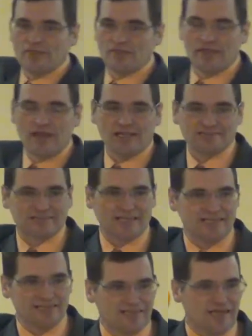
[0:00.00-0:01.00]
that as
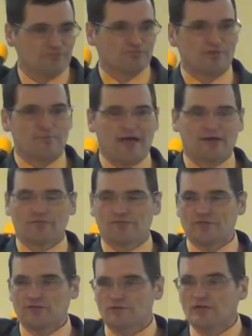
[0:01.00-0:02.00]
they left the
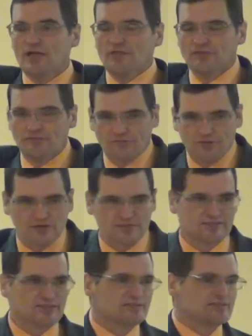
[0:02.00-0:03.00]
battlefield, the
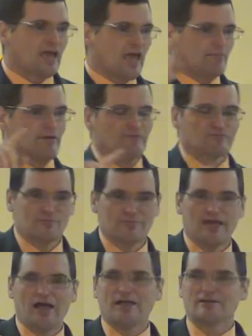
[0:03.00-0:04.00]
Philistines came up from
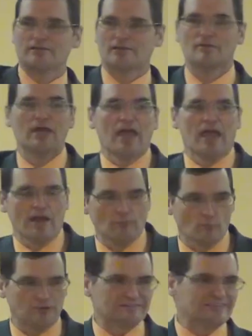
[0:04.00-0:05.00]
behind them
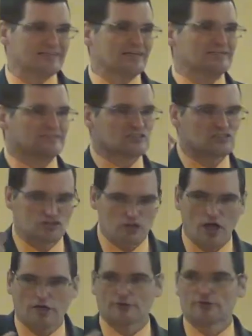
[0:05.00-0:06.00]
and once again
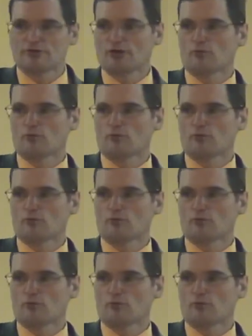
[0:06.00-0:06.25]
slaughtered their